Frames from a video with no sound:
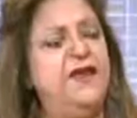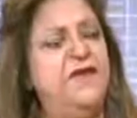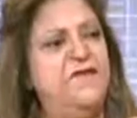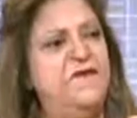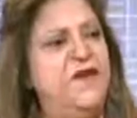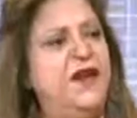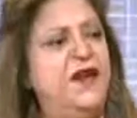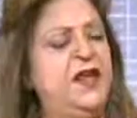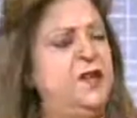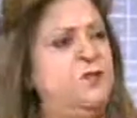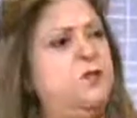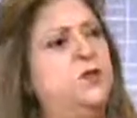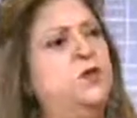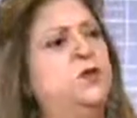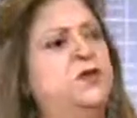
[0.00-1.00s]
very,
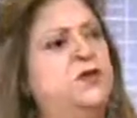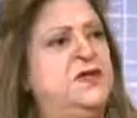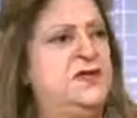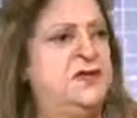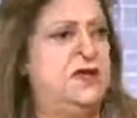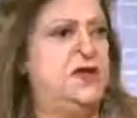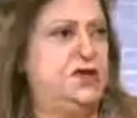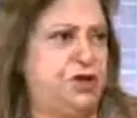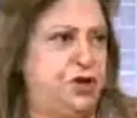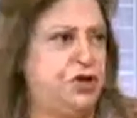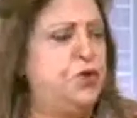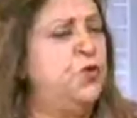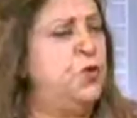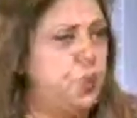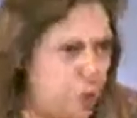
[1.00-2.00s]
very important
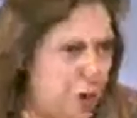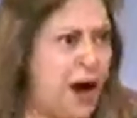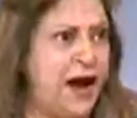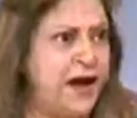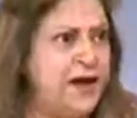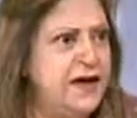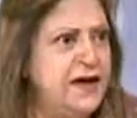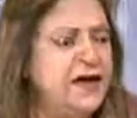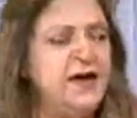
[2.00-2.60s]
issue. Why?